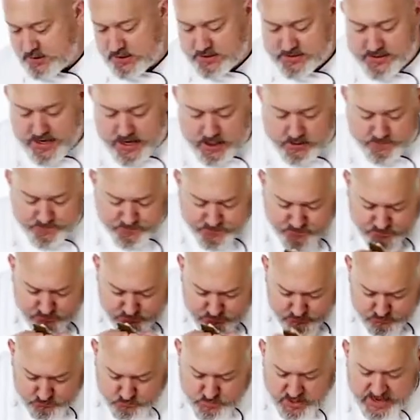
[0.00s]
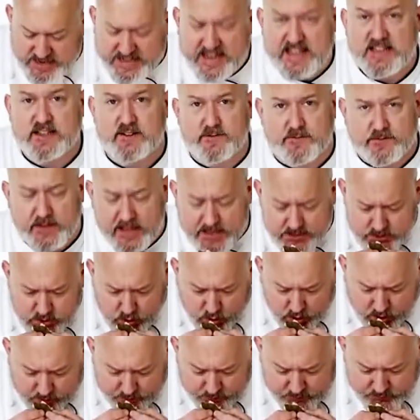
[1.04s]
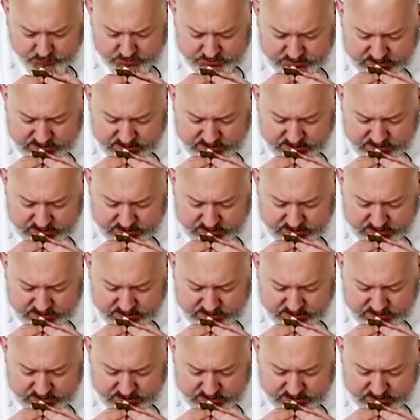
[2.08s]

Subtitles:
seeds out, and eat the flesh off of the